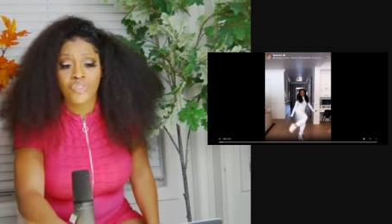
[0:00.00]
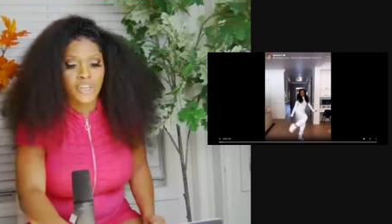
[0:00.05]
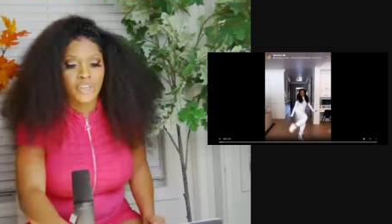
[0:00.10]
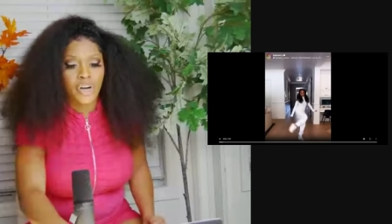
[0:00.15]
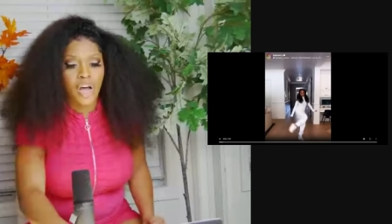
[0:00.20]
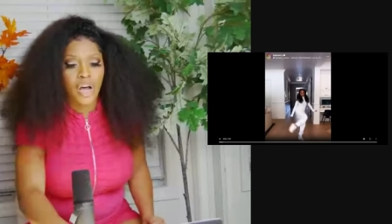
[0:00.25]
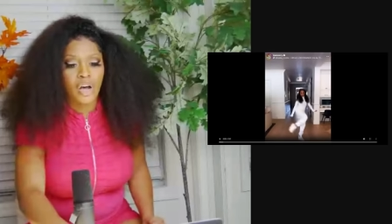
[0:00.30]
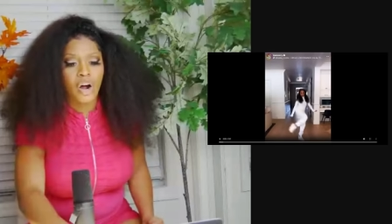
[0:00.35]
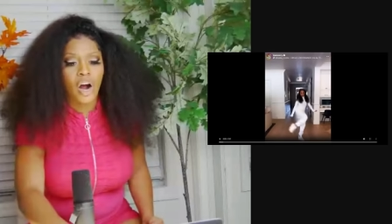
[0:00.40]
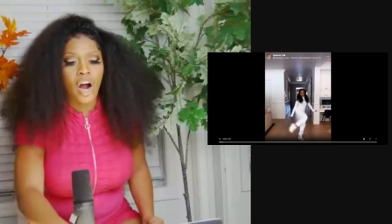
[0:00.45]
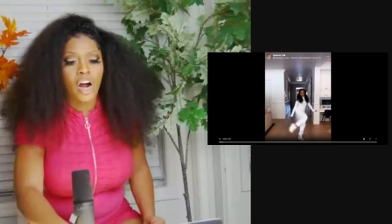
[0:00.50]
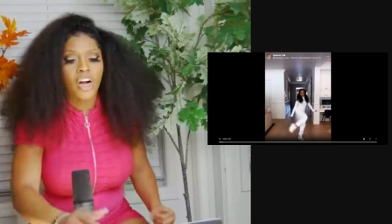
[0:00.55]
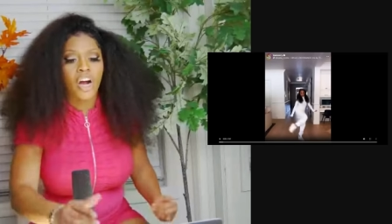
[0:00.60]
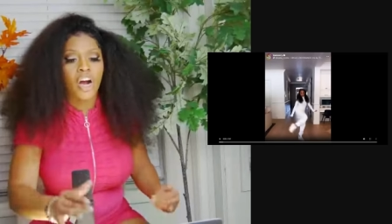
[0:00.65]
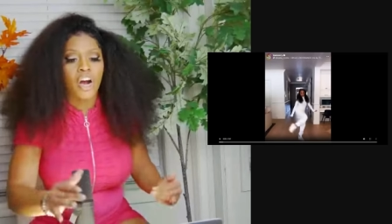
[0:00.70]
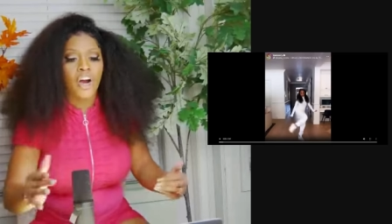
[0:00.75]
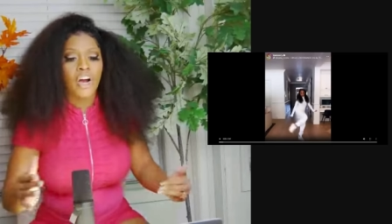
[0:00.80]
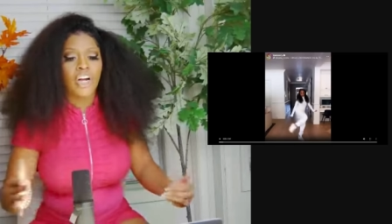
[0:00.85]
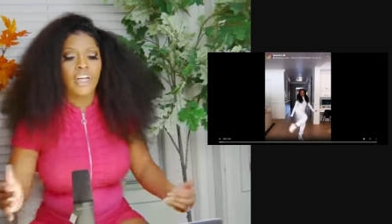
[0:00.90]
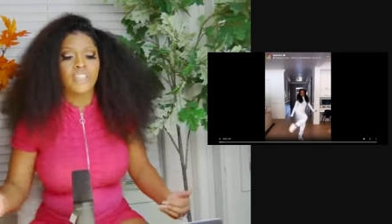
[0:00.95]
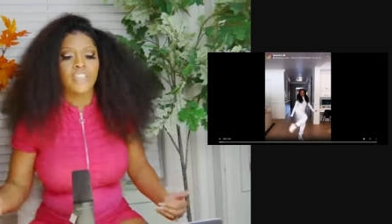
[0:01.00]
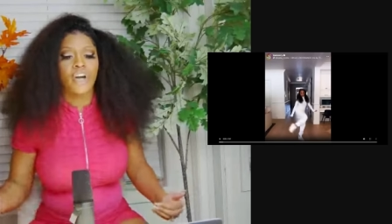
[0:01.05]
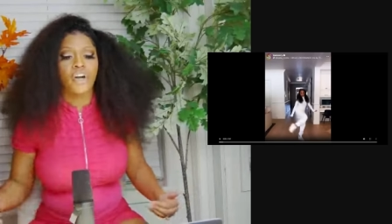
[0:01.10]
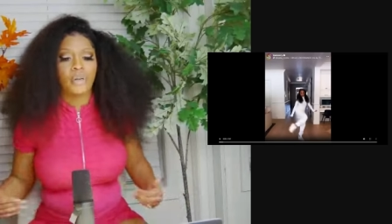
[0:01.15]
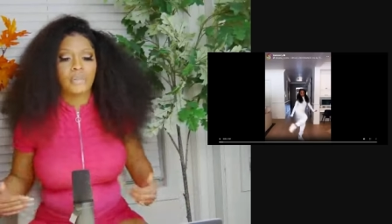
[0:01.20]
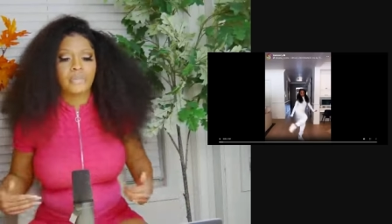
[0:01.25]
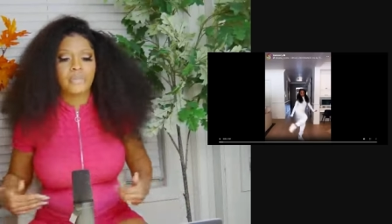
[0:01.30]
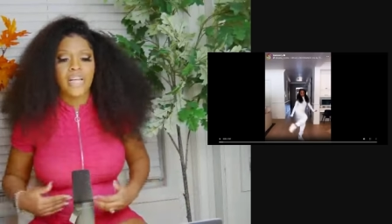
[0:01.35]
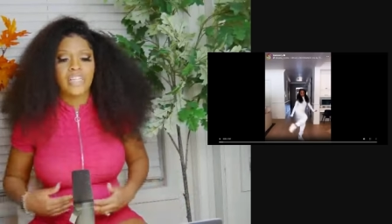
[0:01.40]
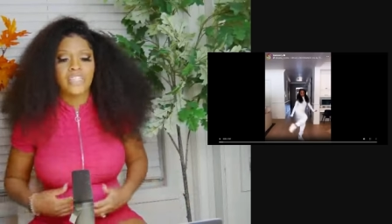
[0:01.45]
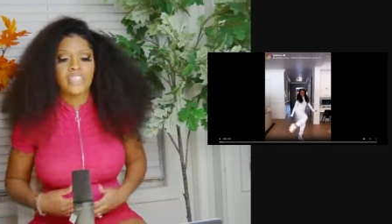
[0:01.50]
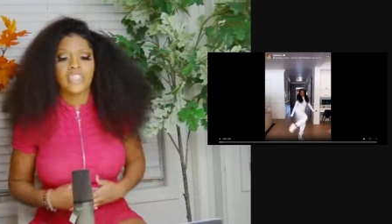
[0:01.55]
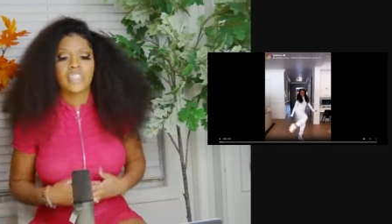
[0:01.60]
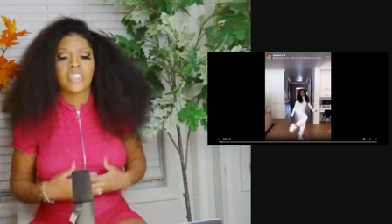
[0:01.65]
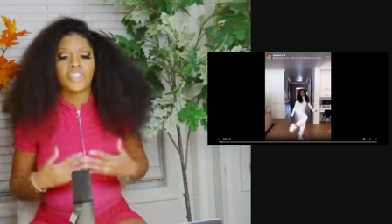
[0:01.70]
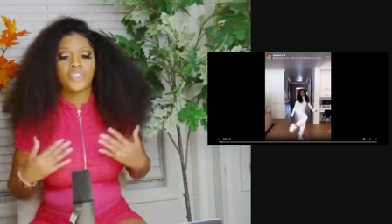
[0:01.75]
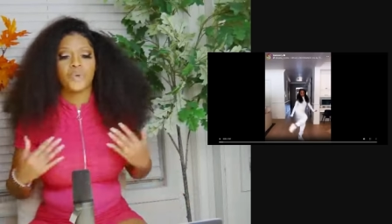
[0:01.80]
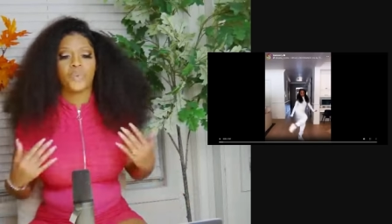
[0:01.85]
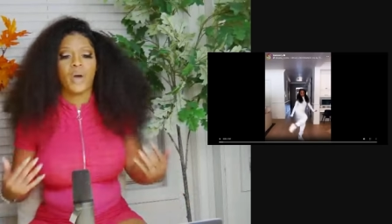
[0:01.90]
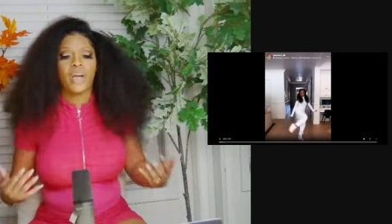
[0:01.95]
You know, her current circumstance and
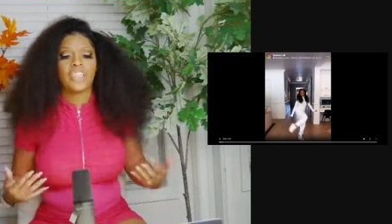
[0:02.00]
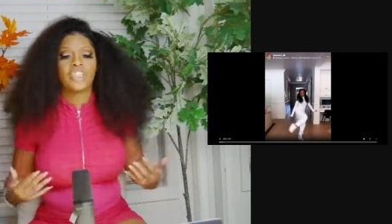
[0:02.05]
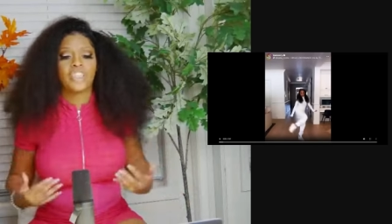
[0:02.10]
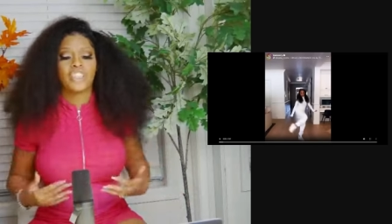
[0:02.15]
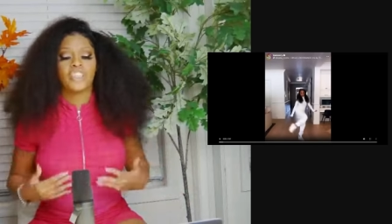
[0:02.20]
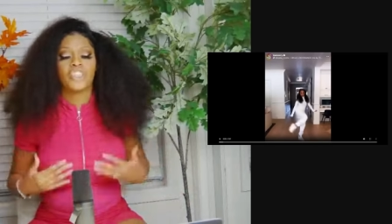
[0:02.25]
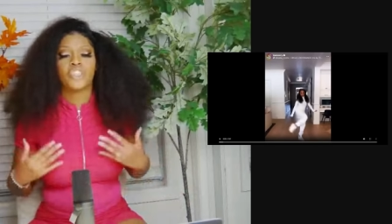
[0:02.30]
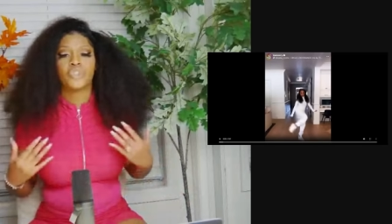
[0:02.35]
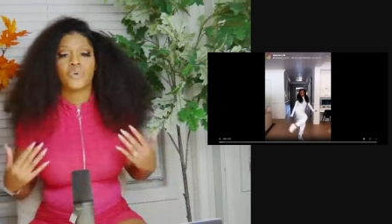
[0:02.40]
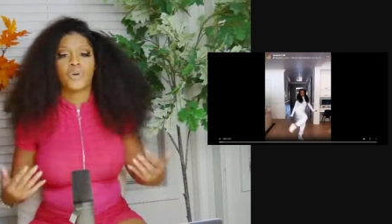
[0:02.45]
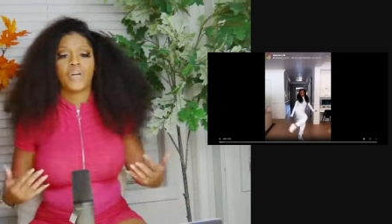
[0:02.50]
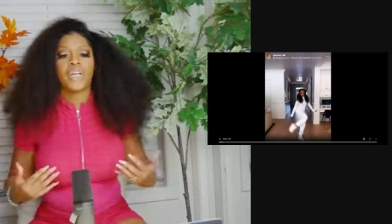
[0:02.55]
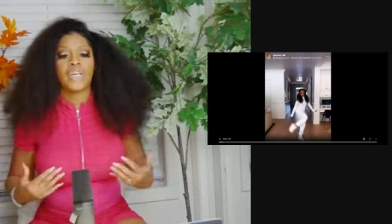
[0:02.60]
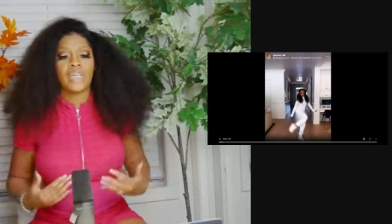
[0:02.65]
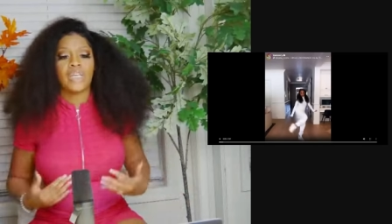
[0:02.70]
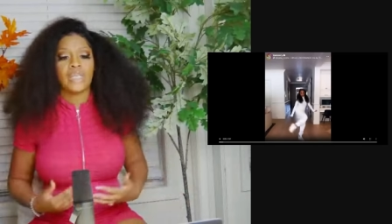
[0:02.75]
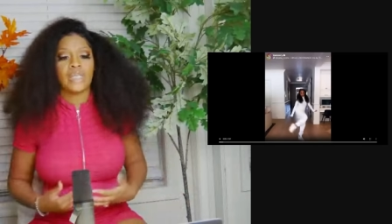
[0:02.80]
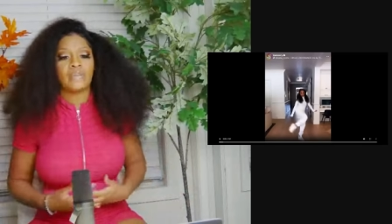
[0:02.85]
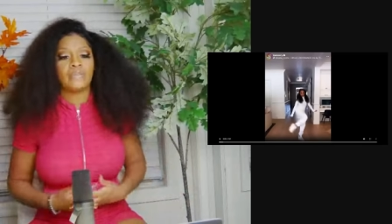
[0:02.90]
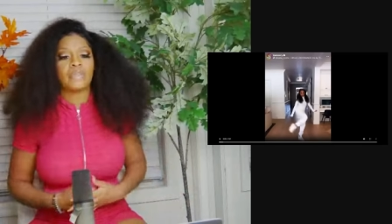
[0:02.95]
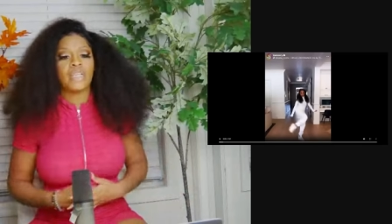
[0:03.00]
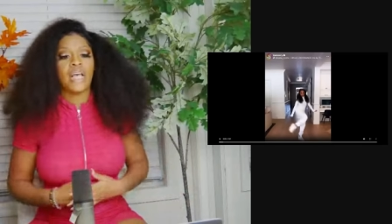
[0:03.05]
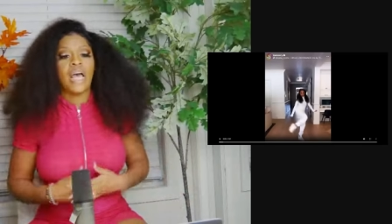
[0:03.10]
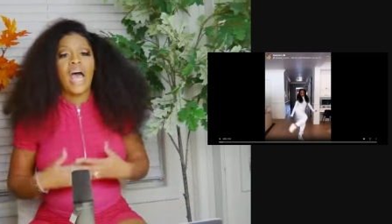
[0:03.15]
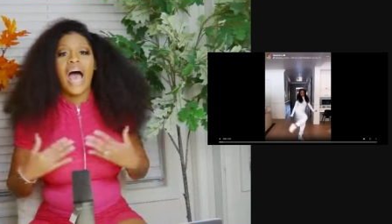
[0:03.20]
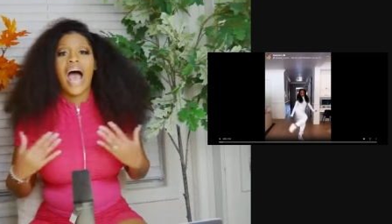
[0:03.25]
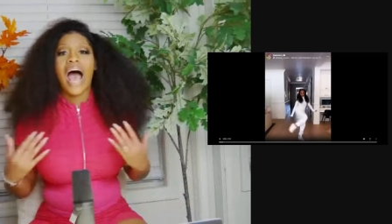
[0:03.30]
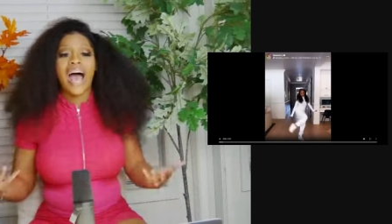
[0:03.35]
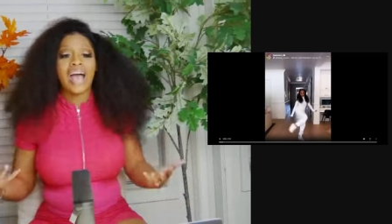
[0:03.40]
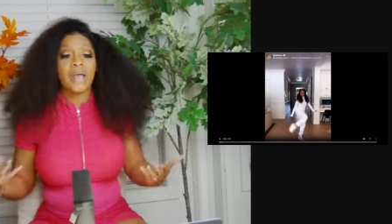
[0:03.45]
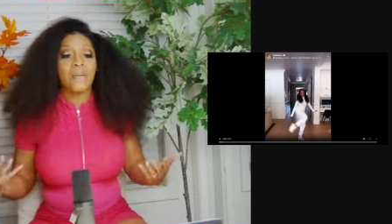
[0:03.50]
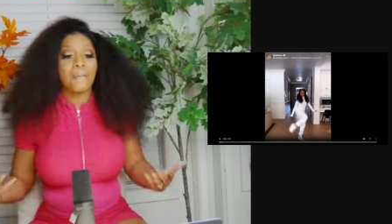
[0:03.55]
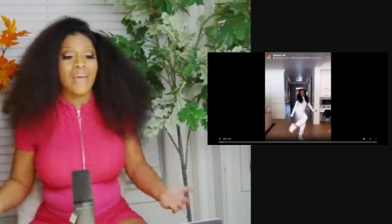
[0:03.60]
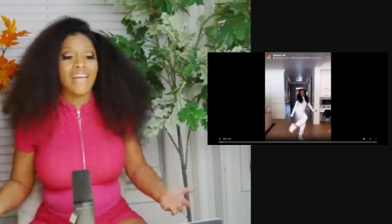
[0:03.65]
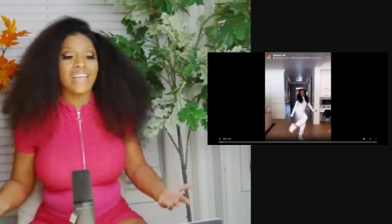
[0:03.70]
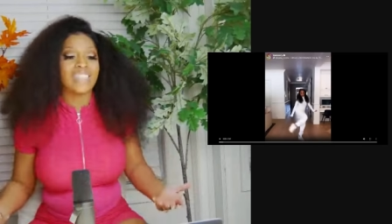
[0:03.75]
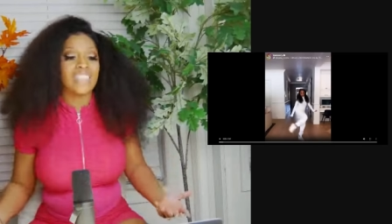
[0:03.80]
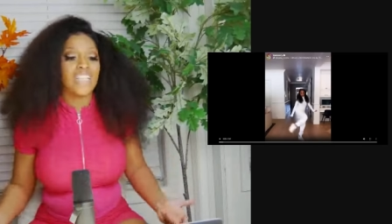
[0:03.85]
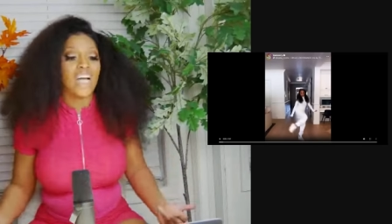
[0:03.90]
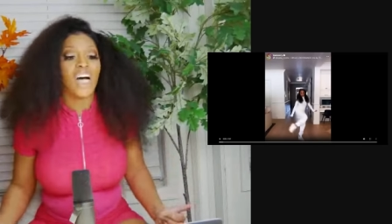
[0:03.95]
situation screams, I
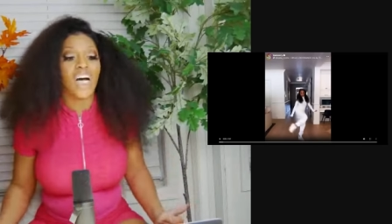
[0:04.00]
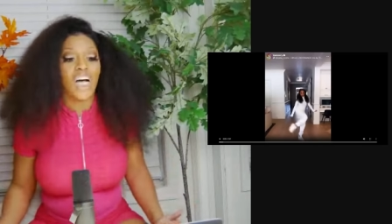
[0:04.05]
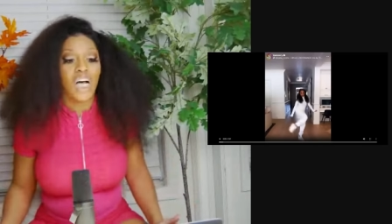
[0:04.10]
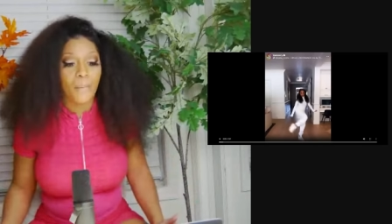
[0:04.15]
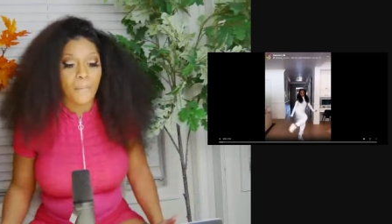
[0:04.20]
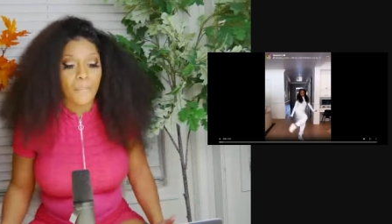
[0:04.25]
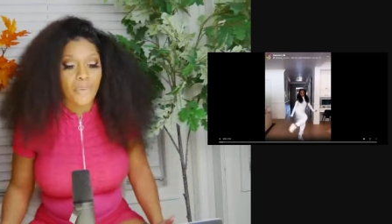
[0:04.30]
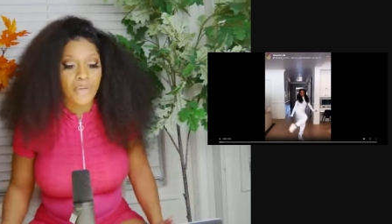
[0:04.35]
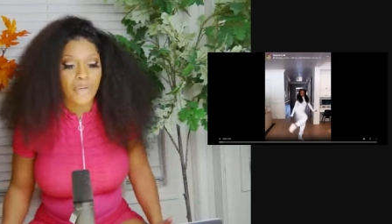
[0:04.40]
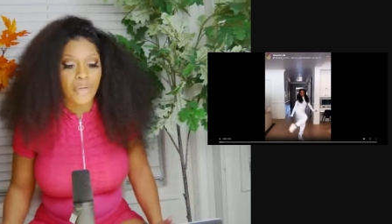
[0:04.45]
messed up.